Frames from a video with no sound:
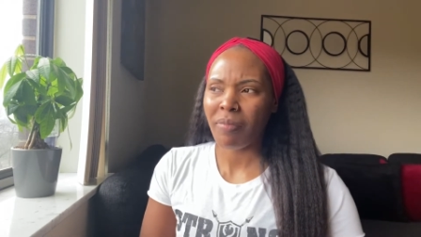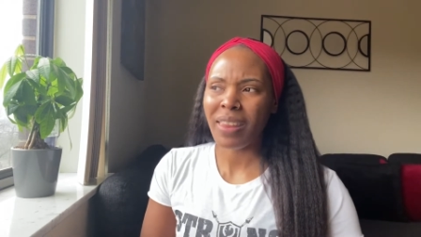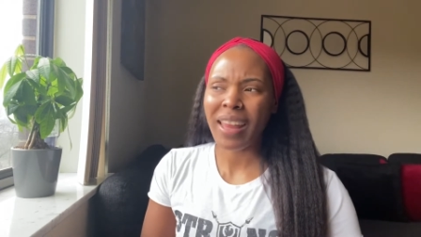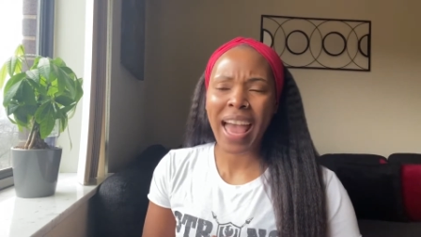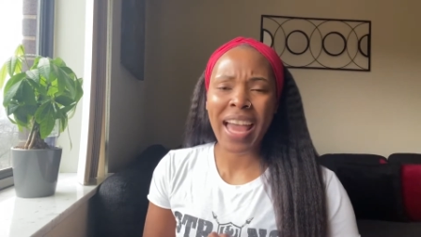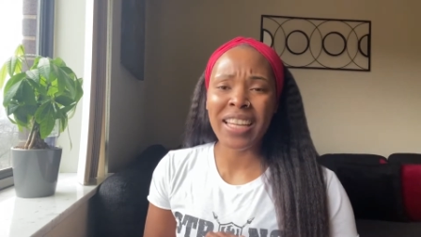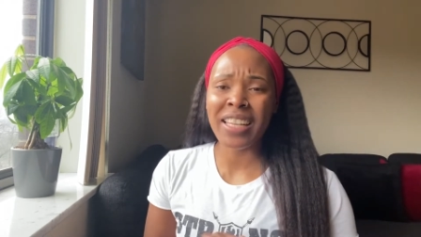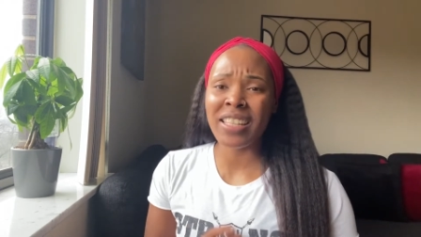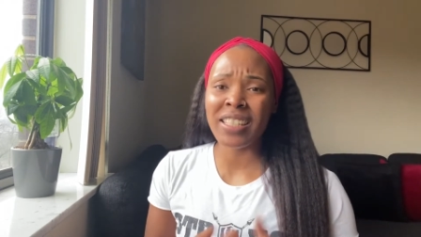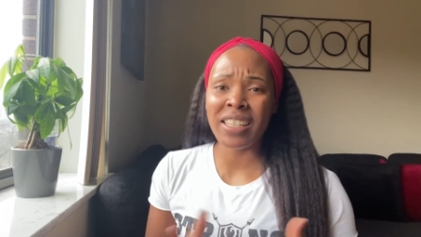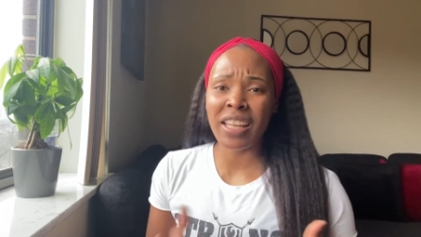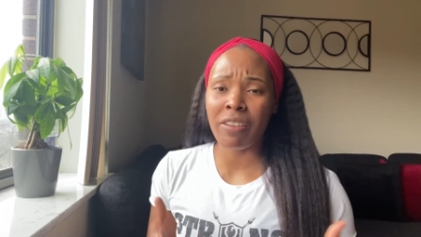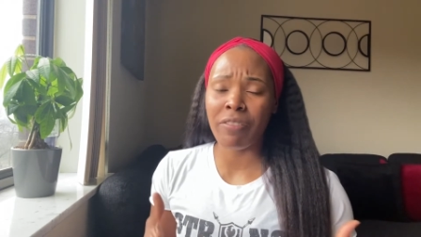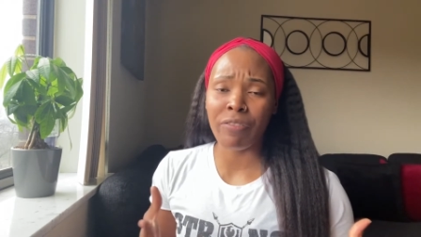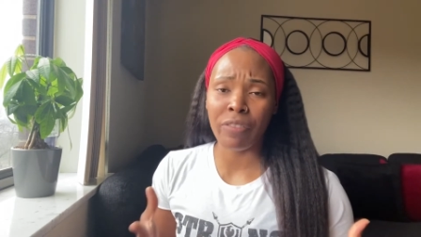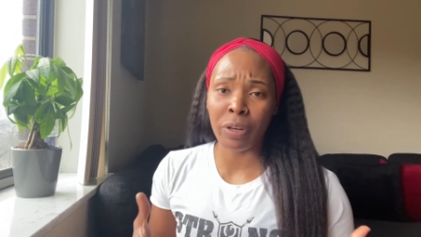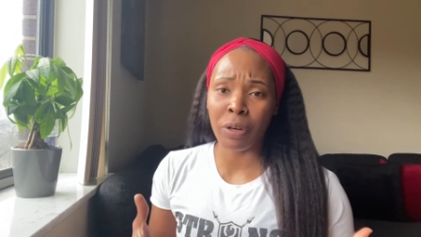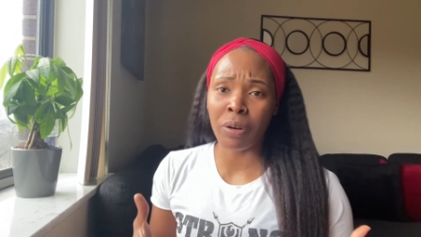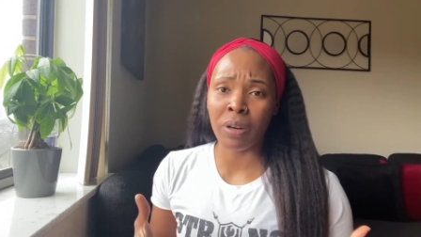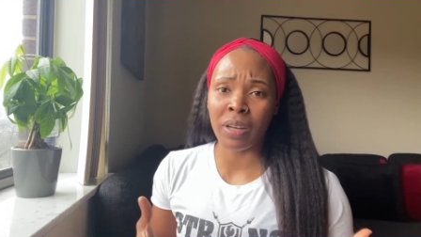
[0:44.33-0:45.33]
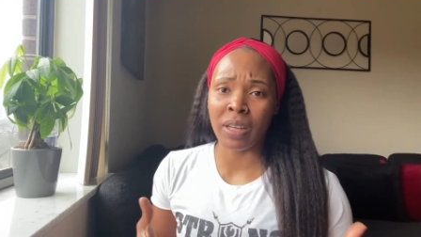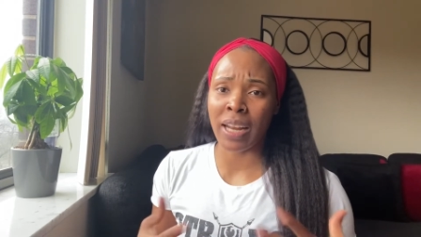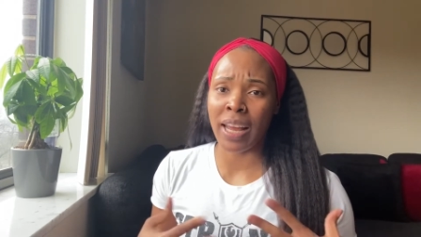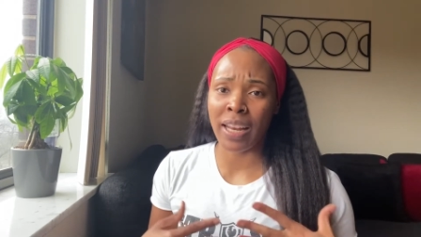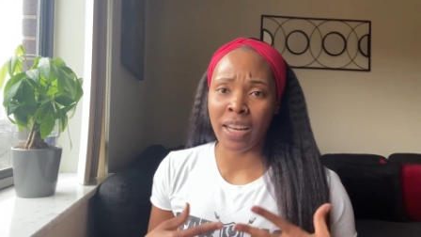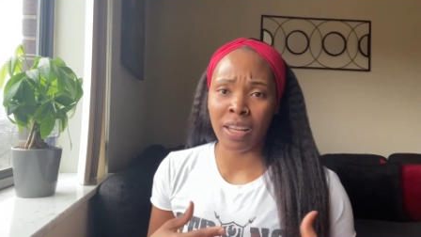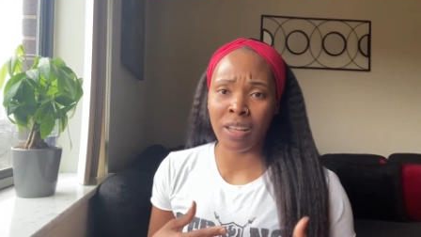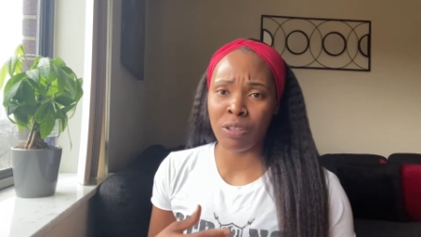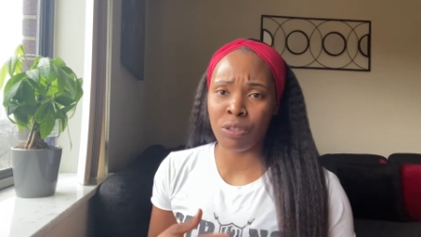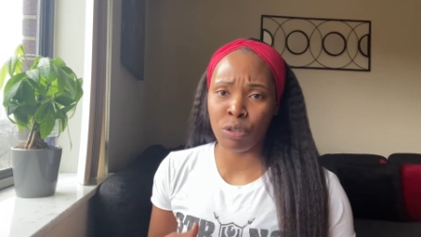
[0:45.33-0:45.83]
I just didn't feel good. I
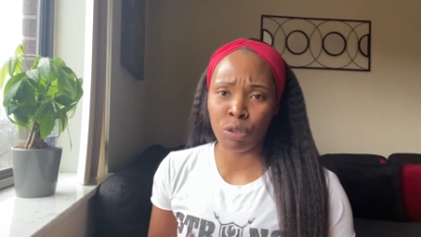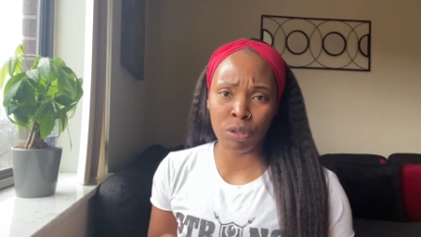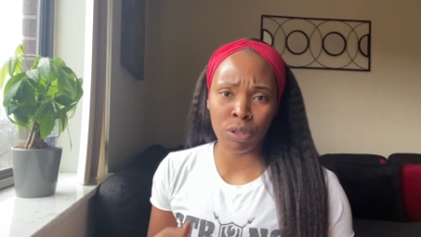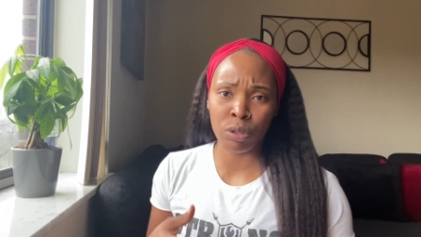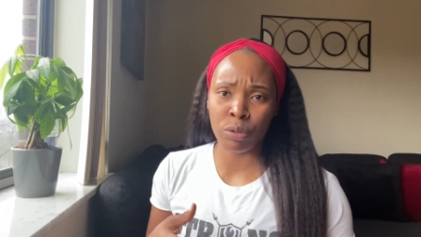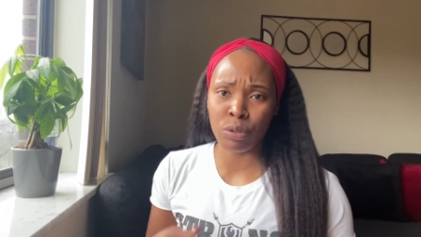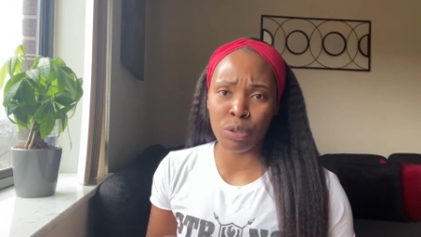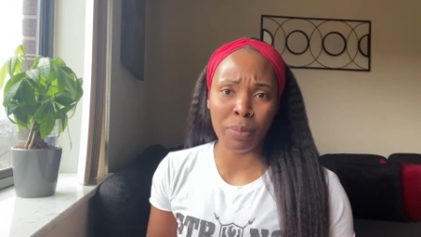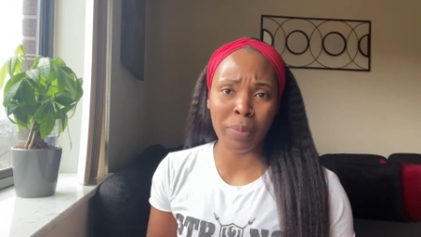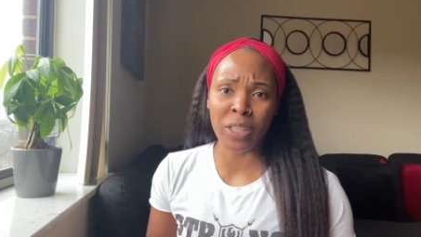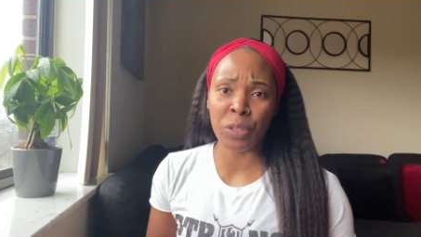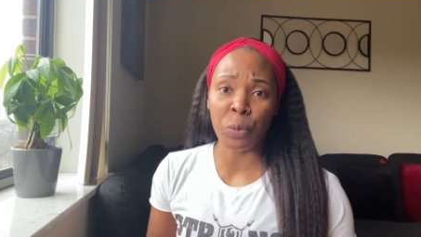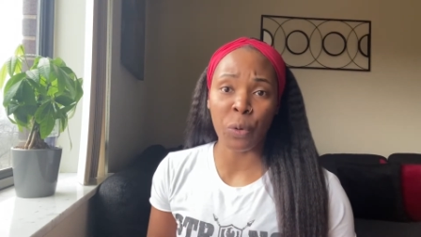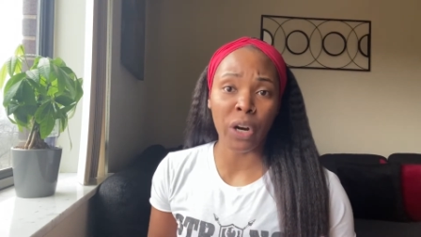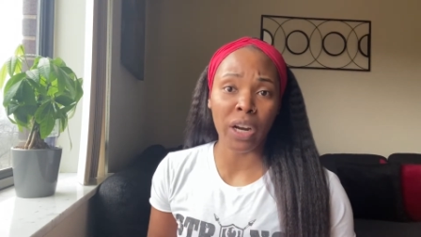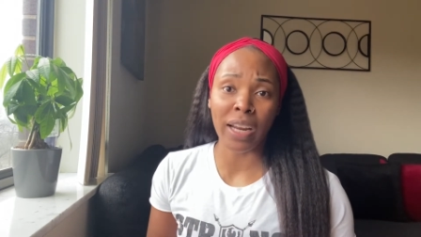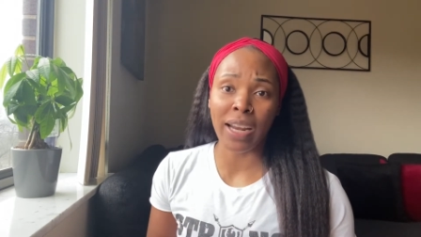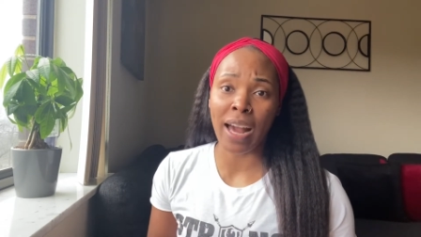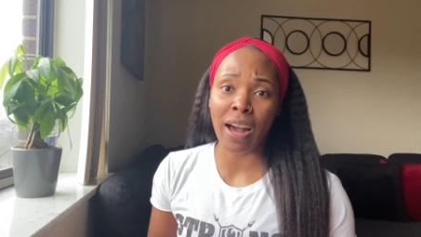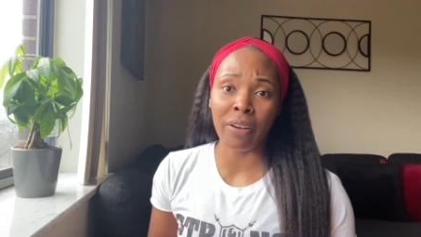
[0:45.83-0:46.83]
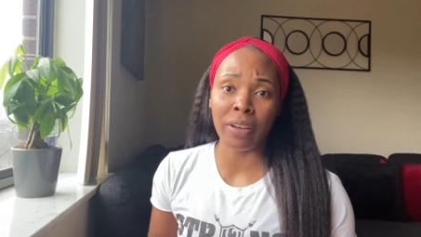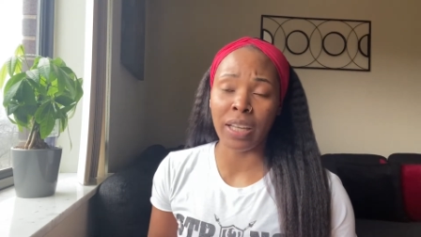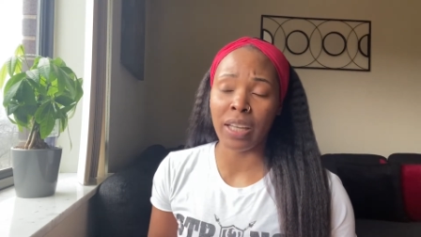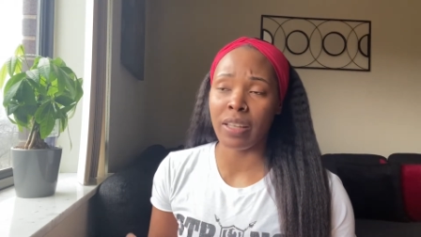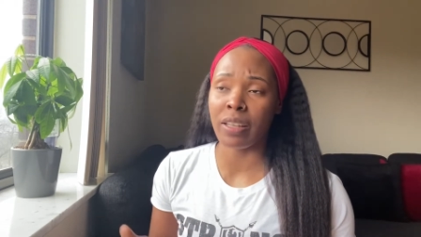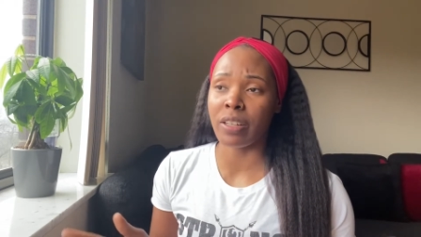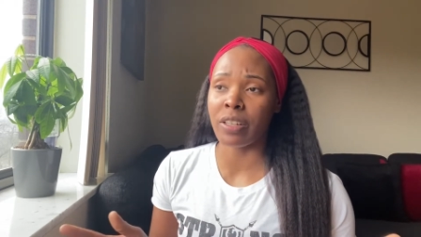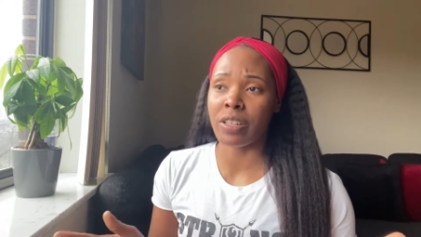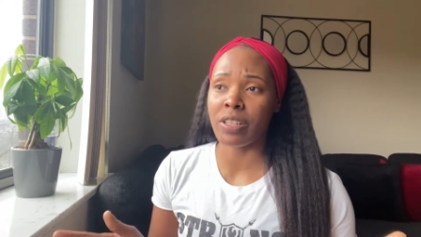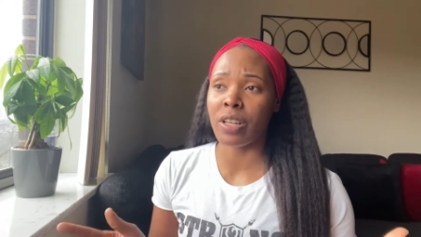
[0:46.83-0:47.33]
didn't do too much working out
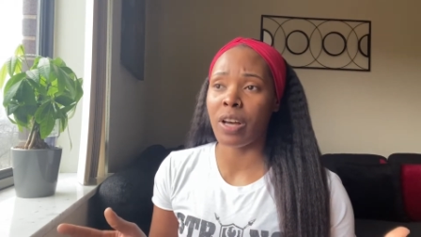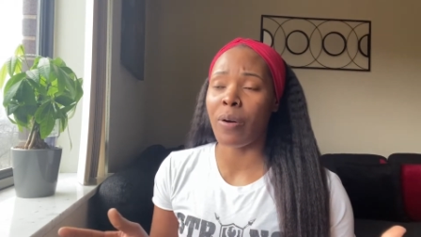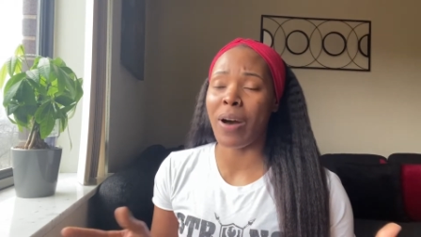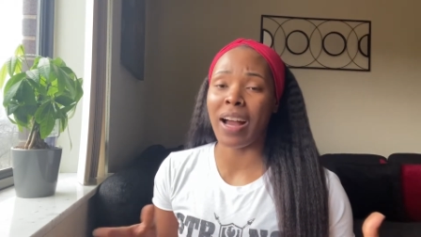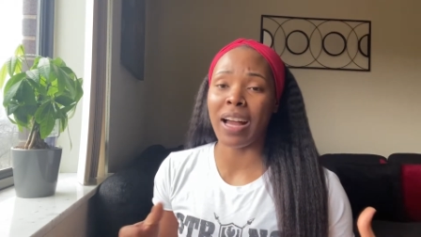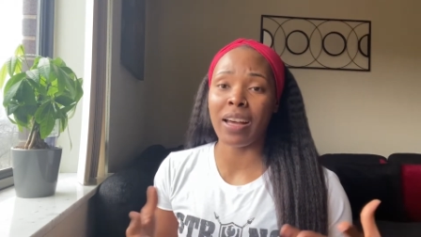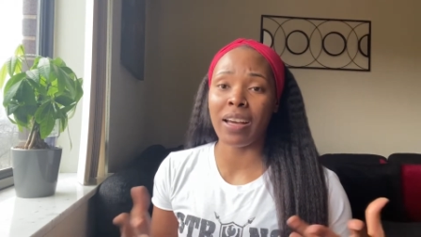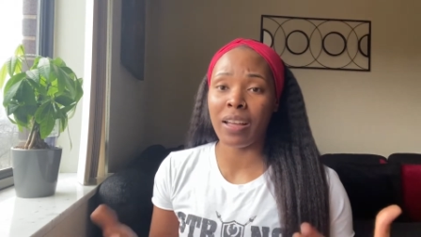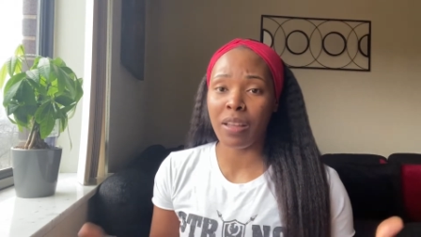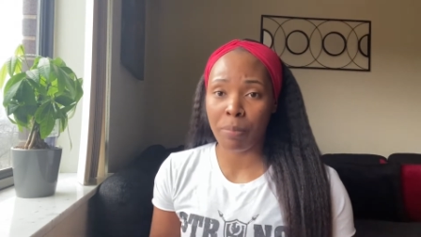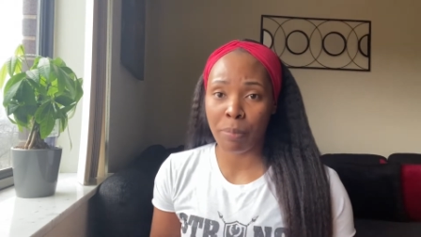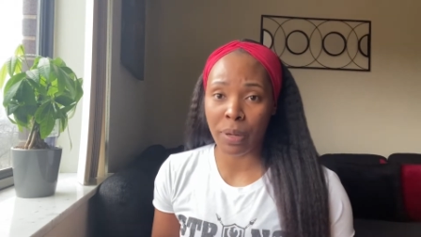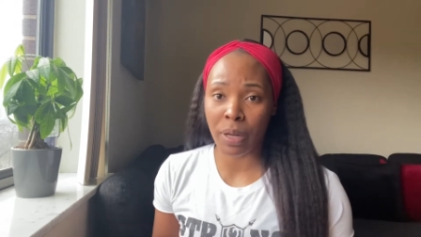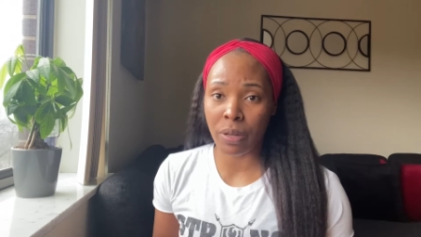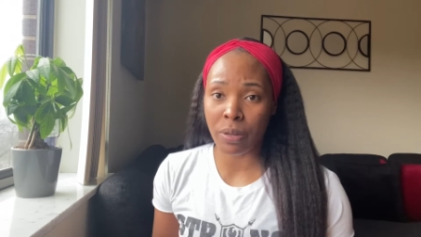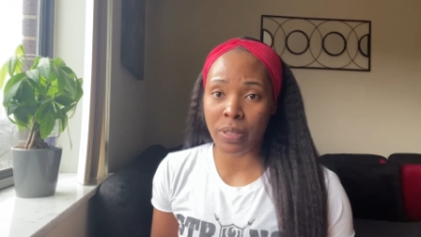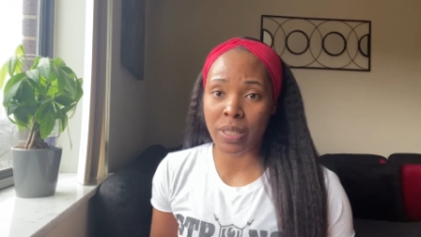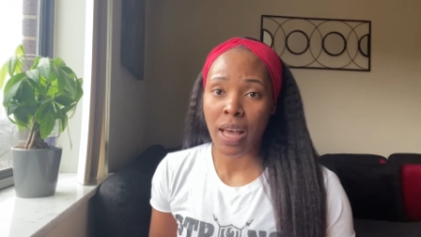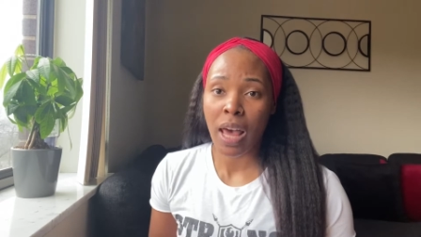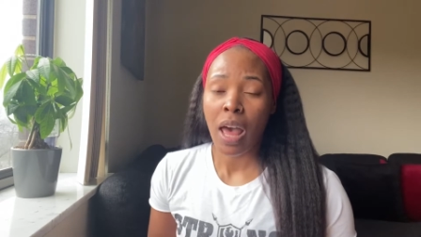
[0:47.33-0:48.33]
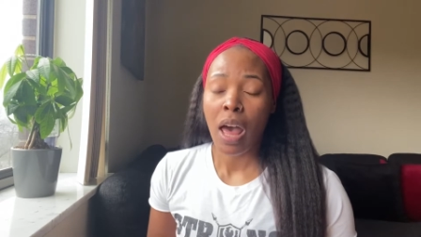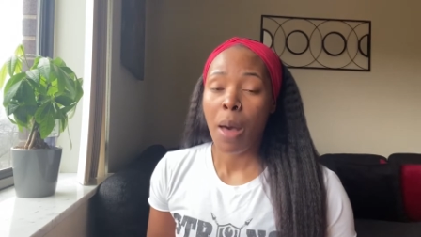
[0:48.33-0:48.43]
either, so I couldn't post,